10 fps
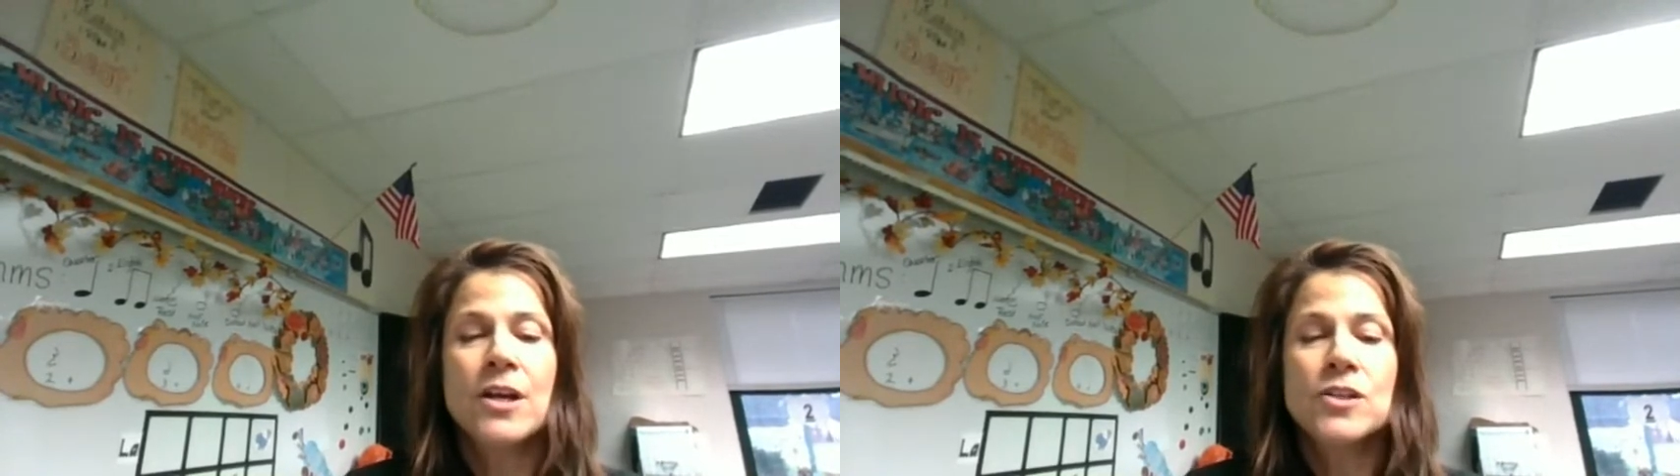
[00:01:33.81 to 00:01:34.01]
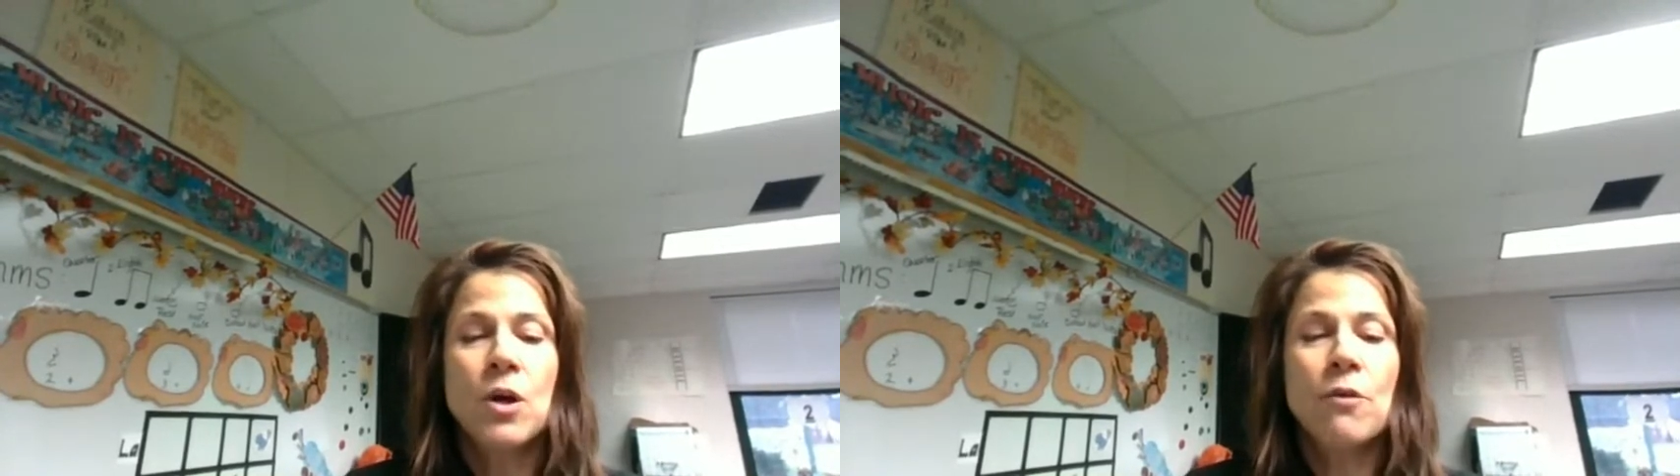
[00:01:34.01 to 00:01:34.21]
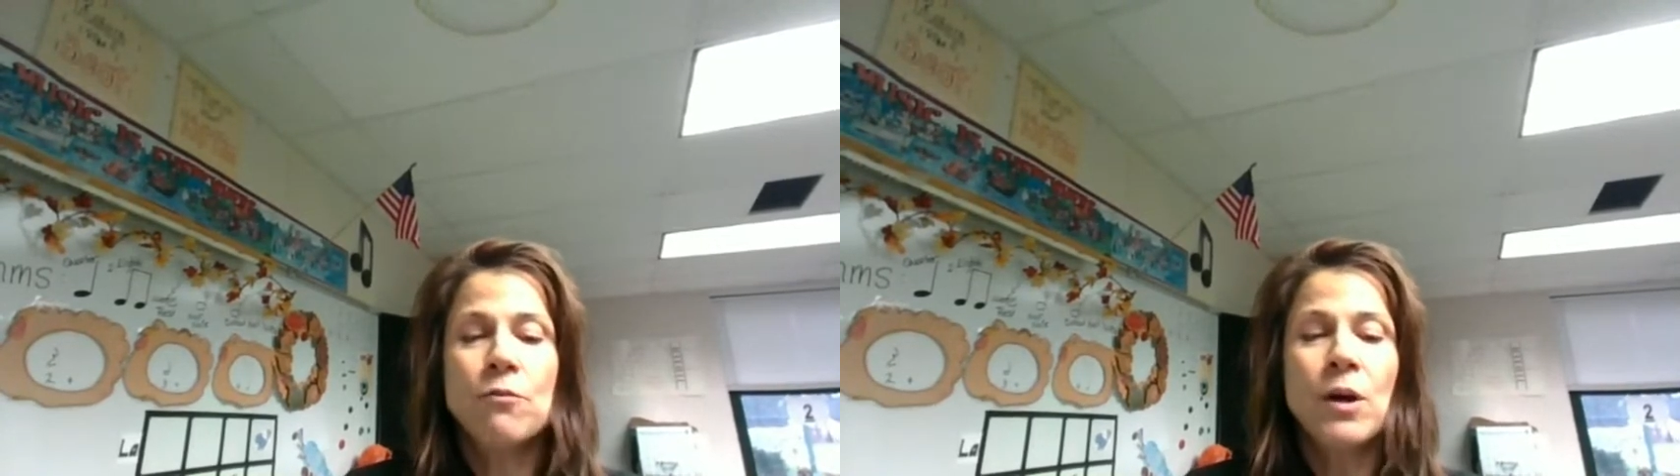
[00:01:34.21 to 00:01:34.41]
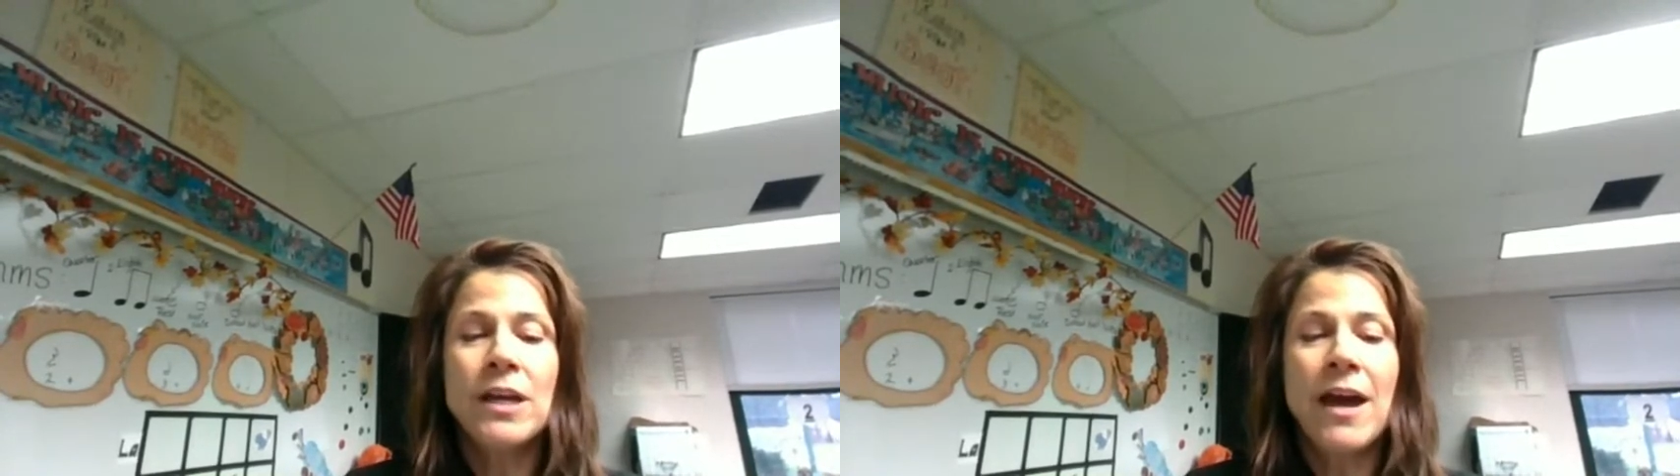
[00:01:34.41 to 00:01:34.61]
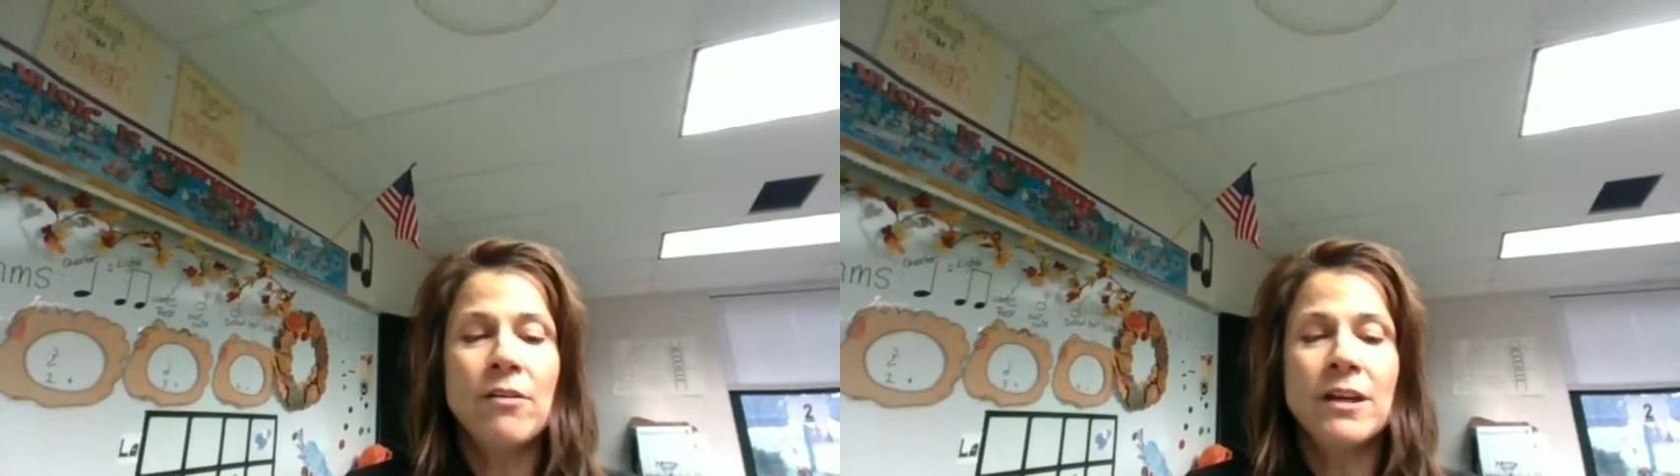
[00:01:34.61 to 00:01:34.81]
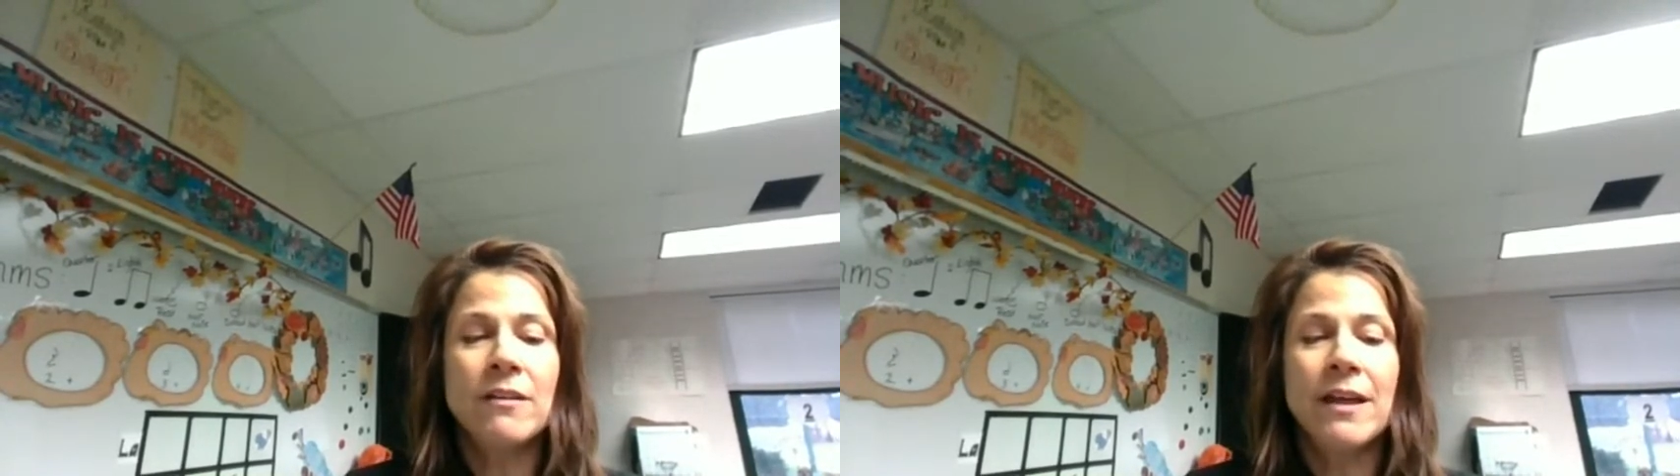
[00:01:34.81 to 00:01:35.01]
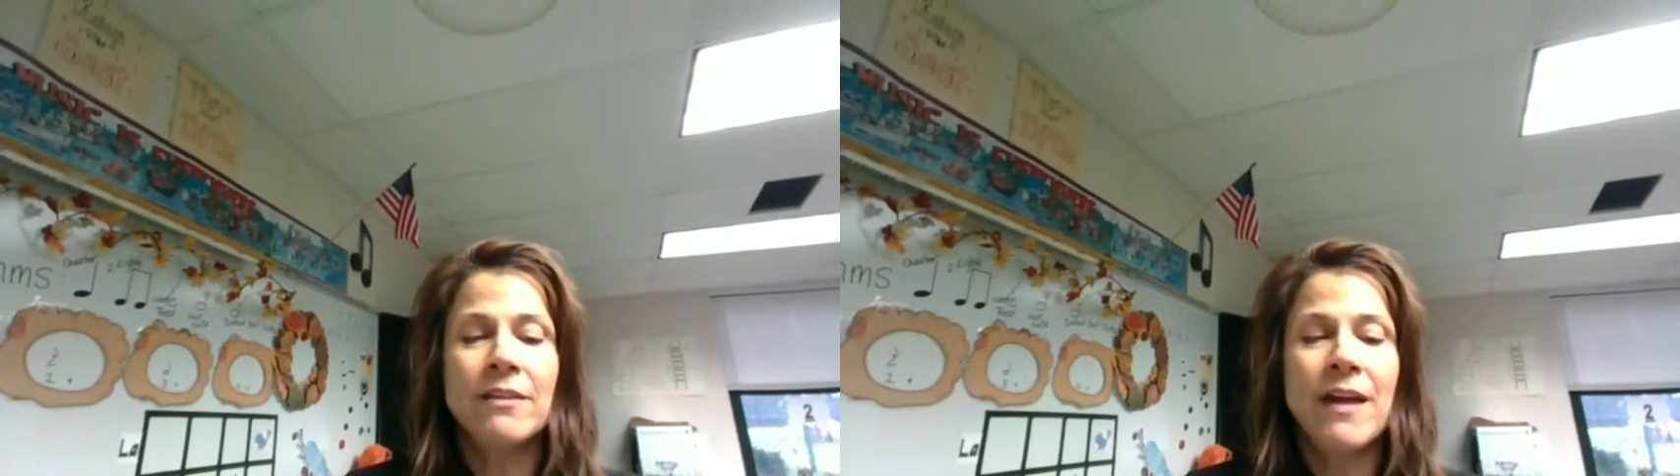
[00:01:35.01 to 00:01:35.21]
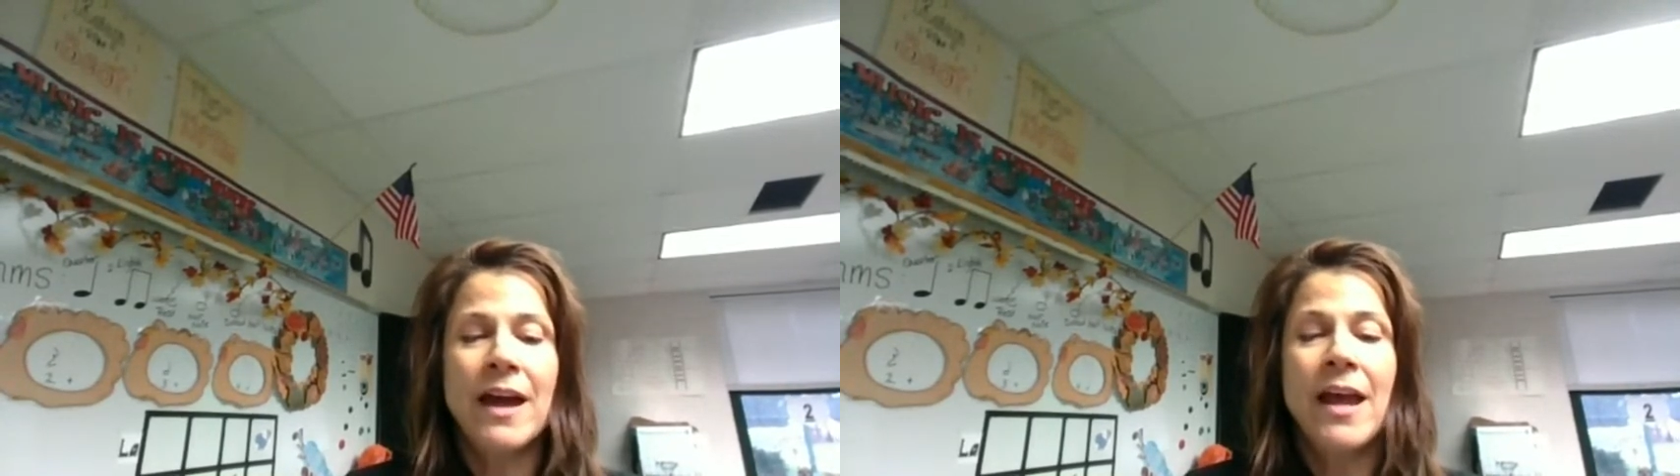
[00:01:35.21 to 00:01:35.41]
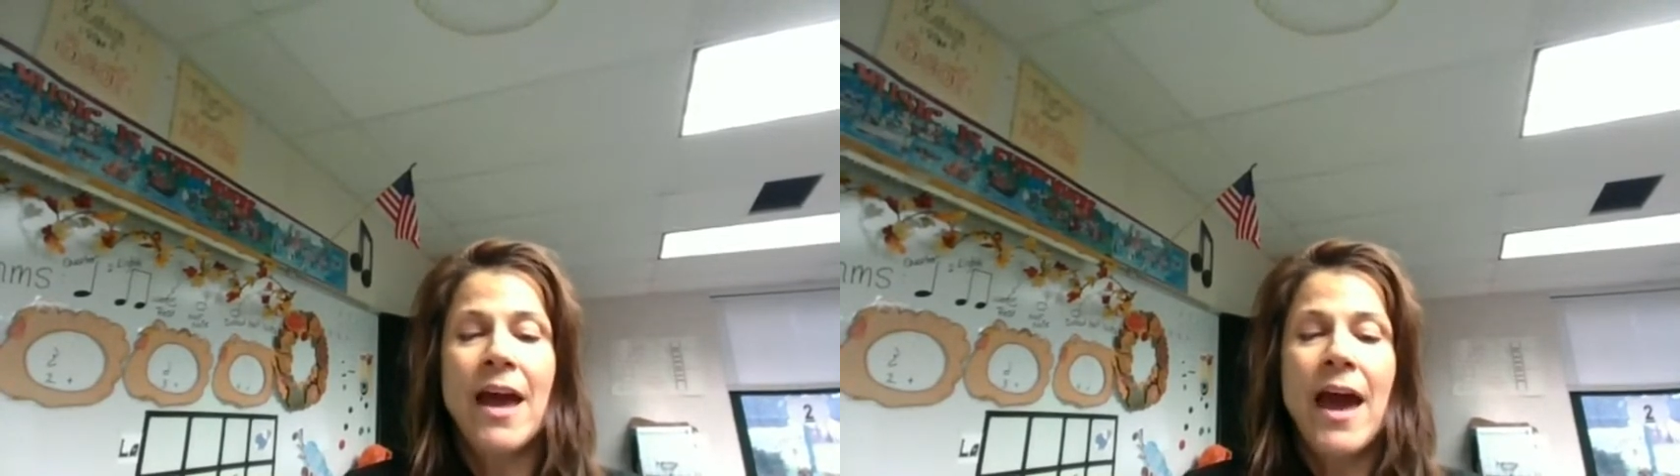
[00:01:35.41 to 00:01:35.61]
So if we're counting like that,